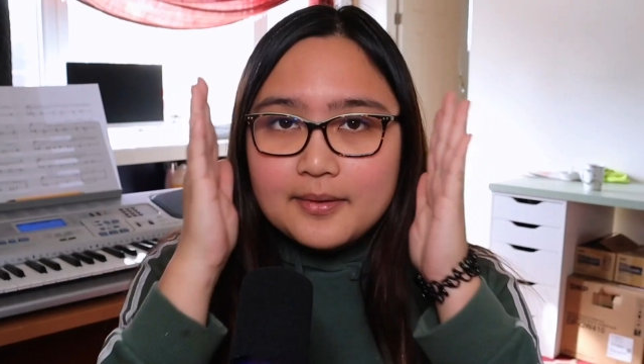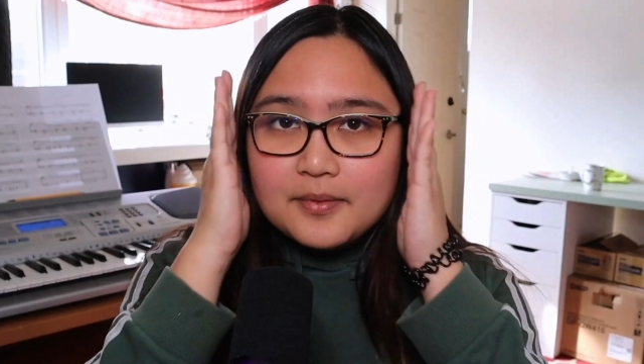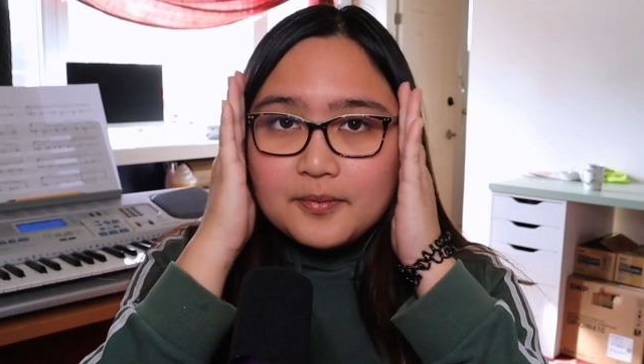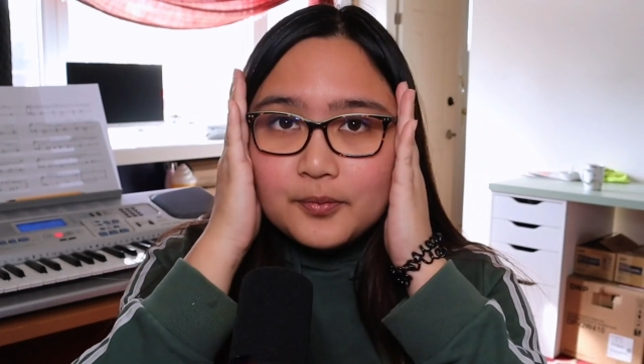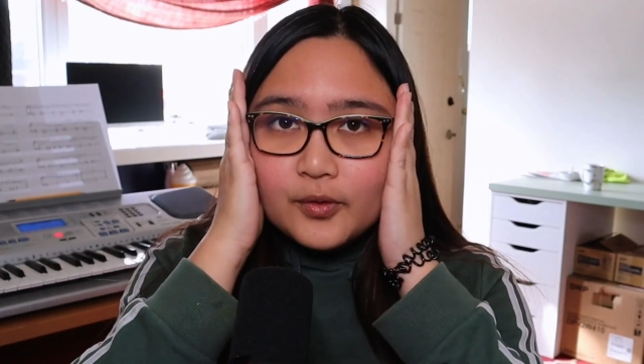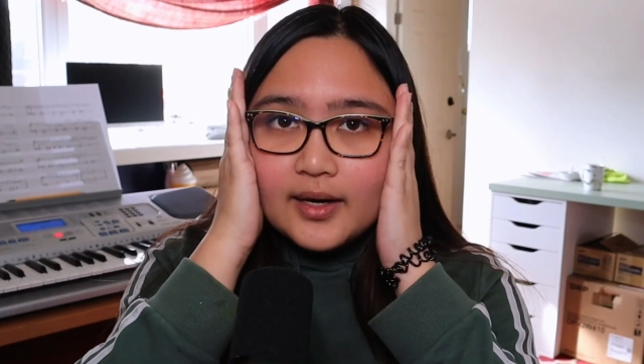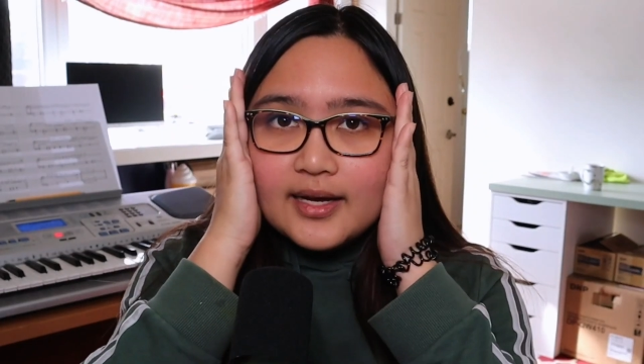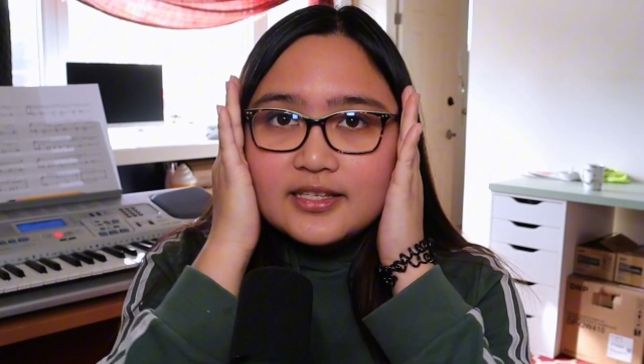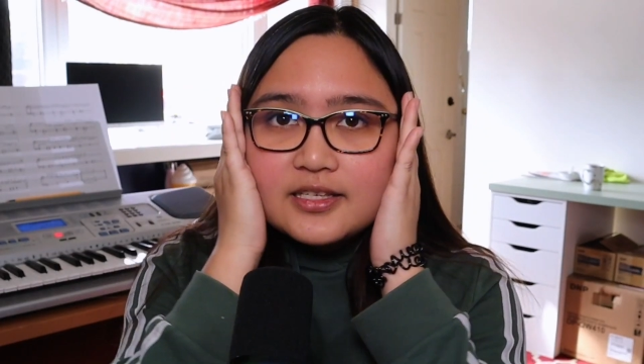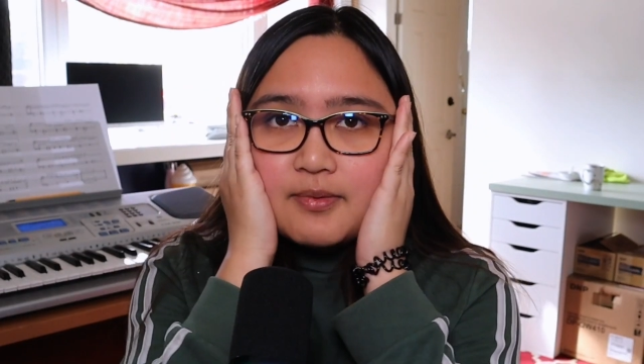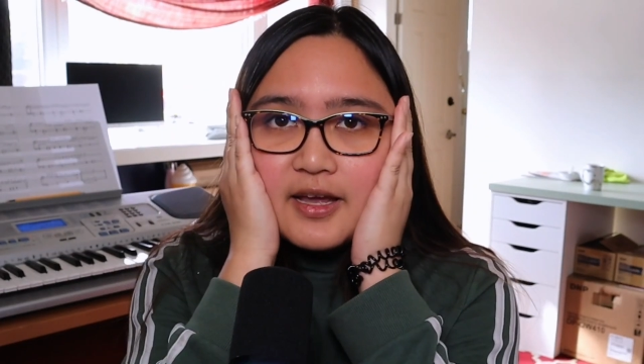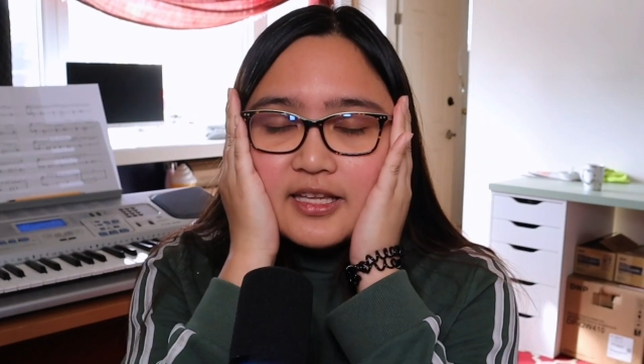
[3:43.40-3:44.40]
am
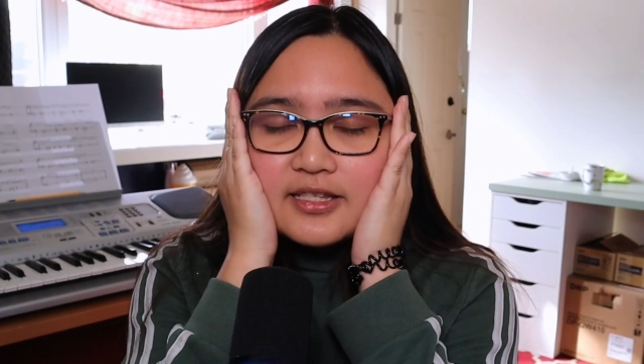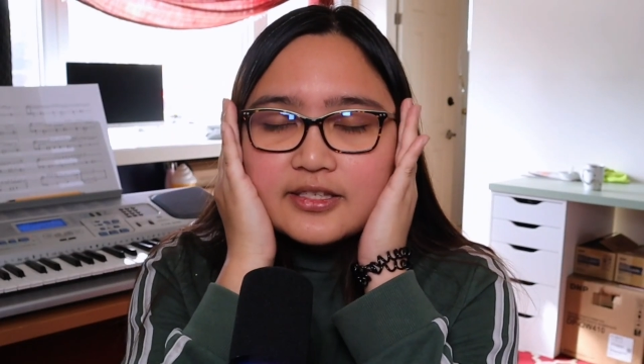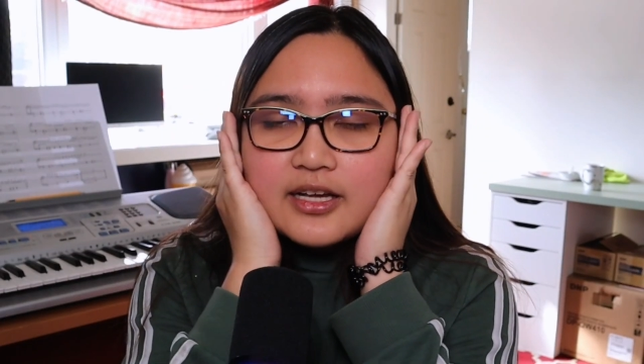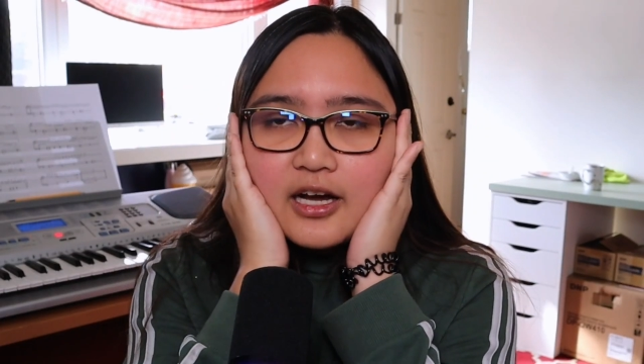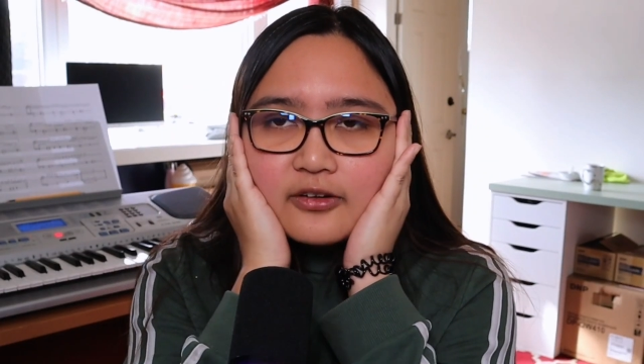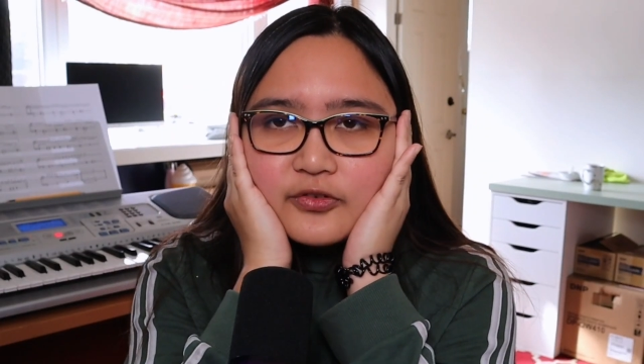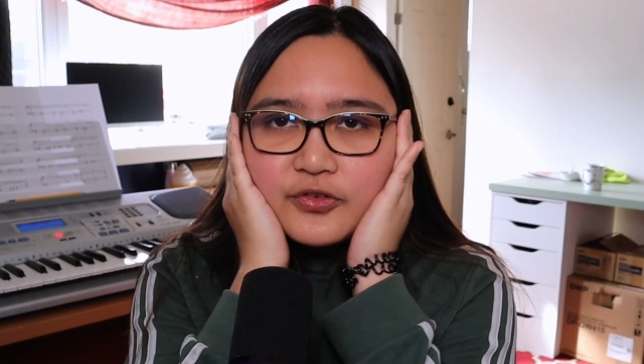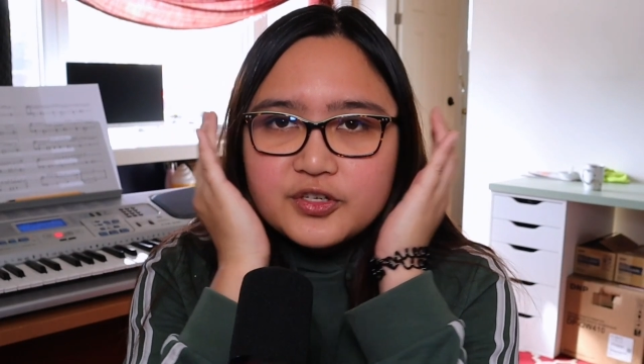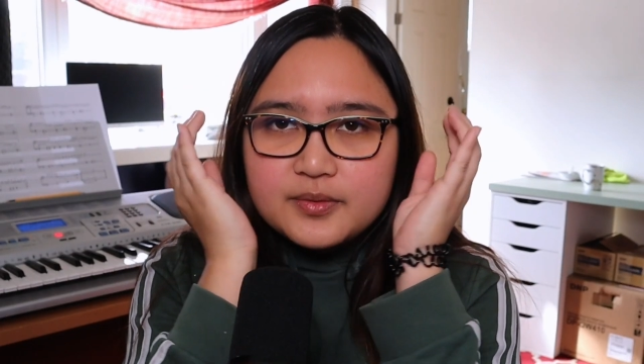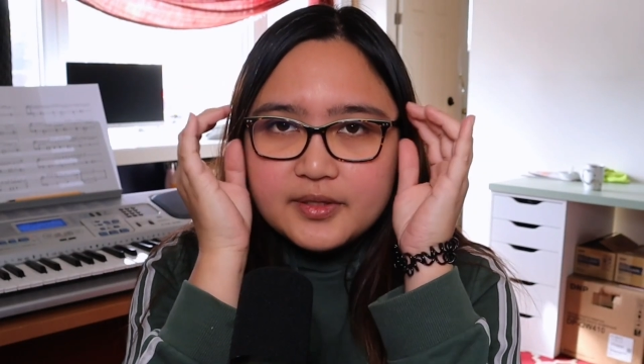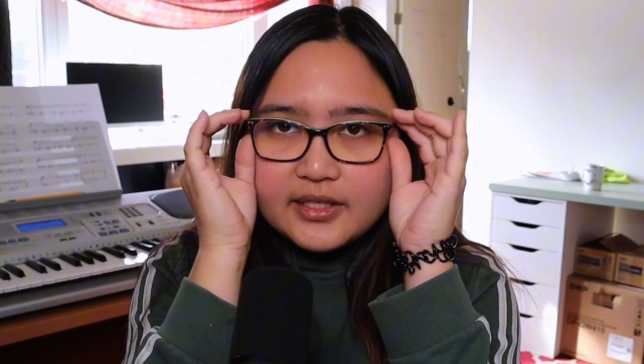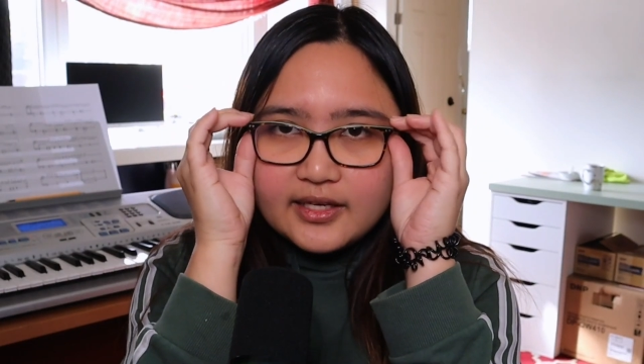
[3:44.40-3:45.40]
impressed by its
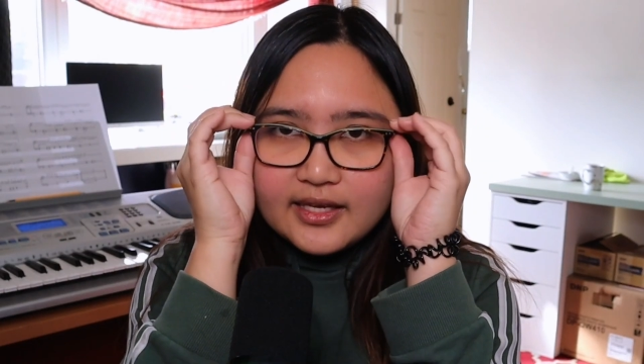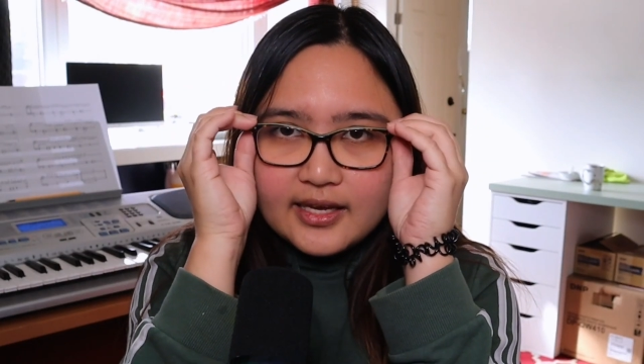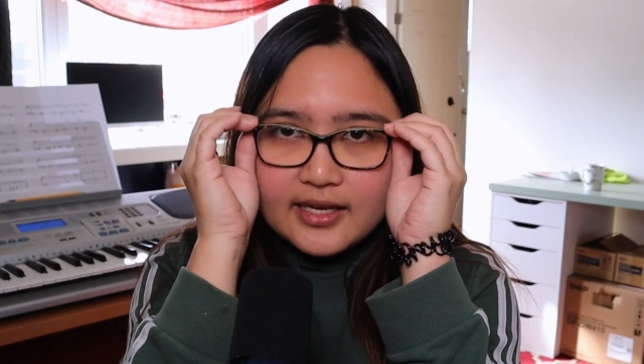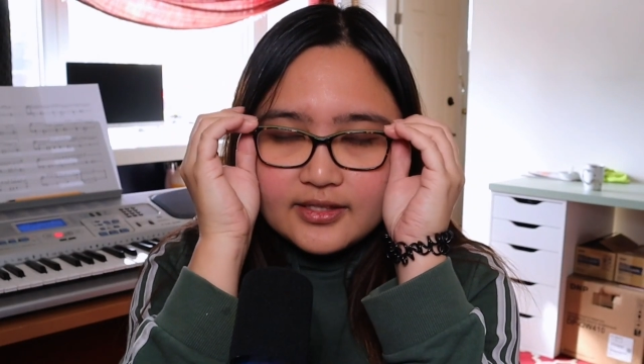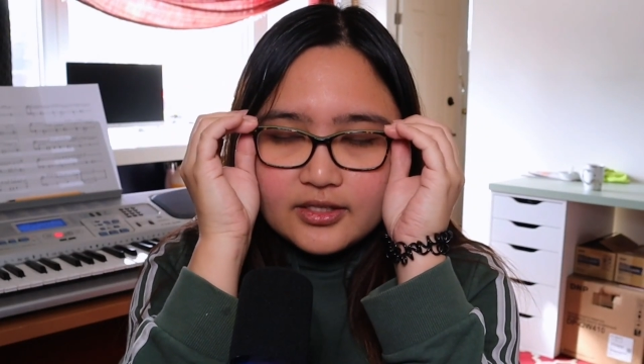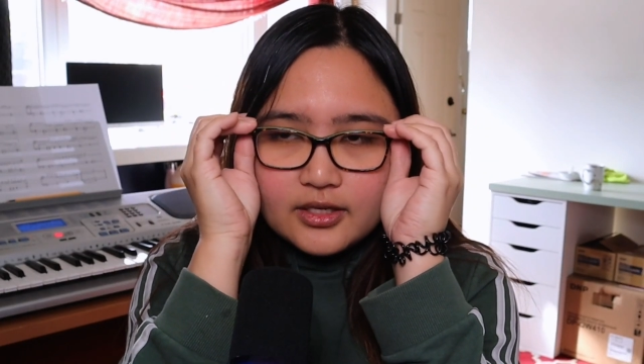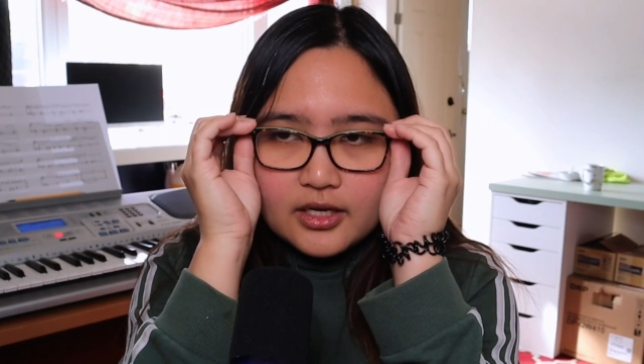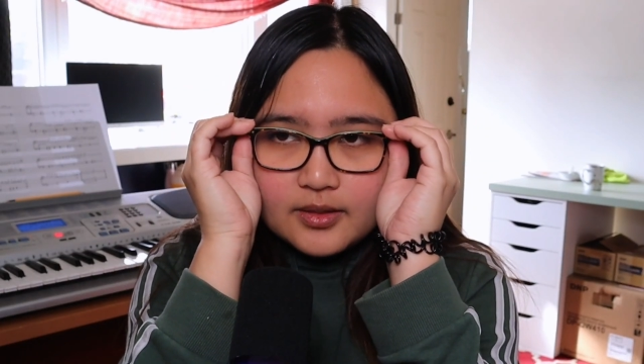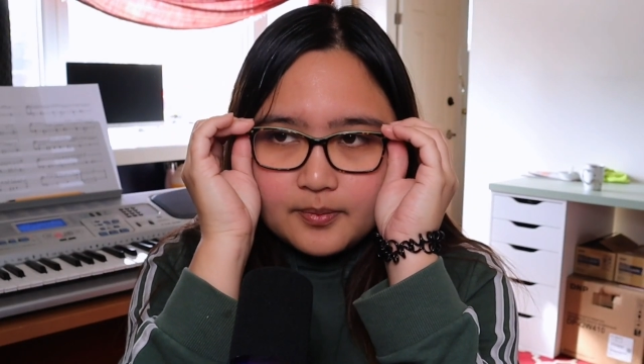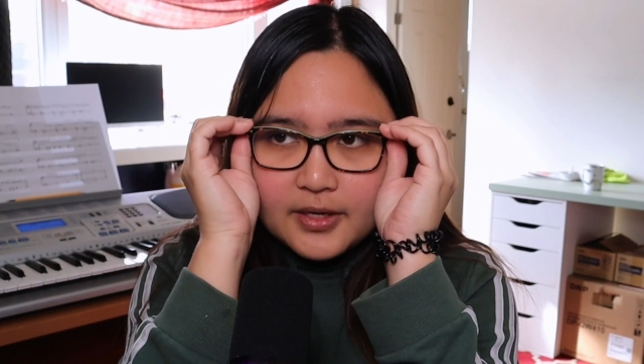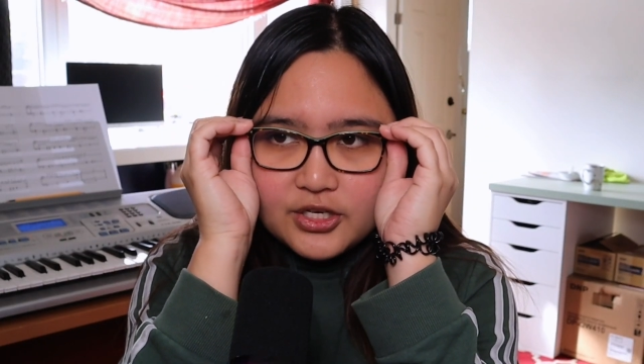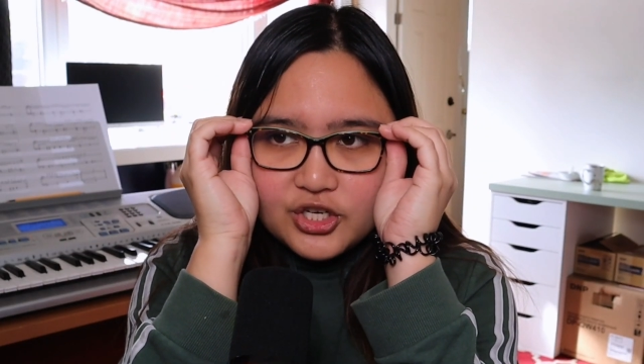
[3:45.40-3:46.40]
comfortability. It's
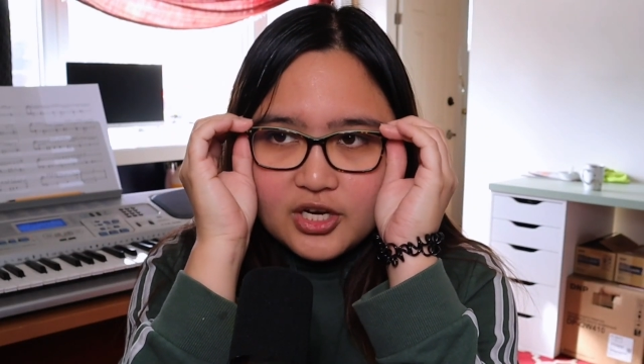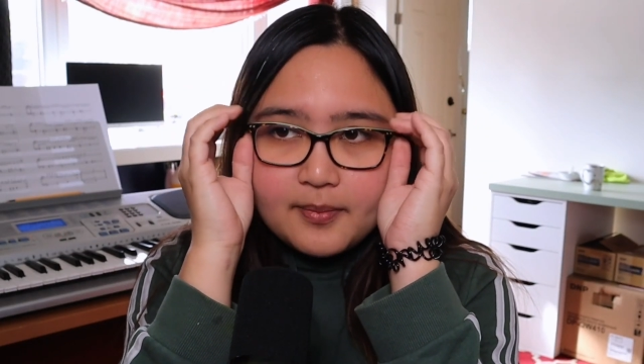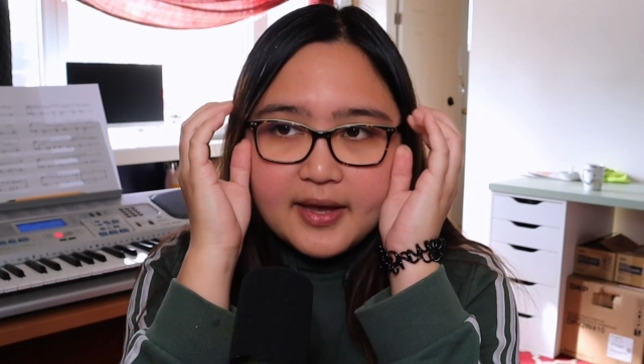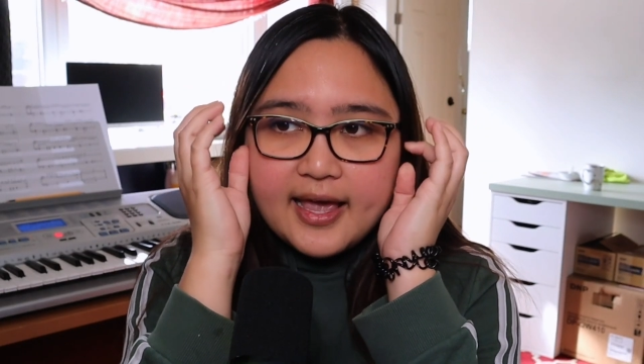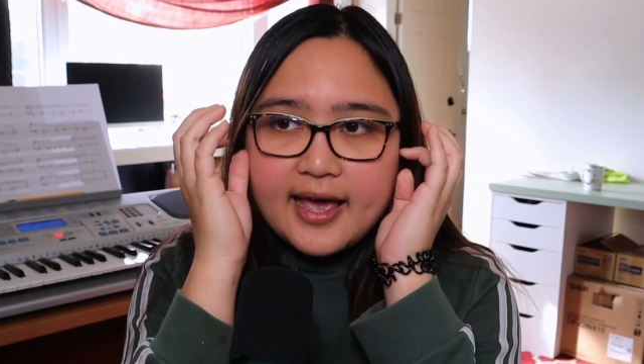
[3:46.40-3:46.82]
not pinching my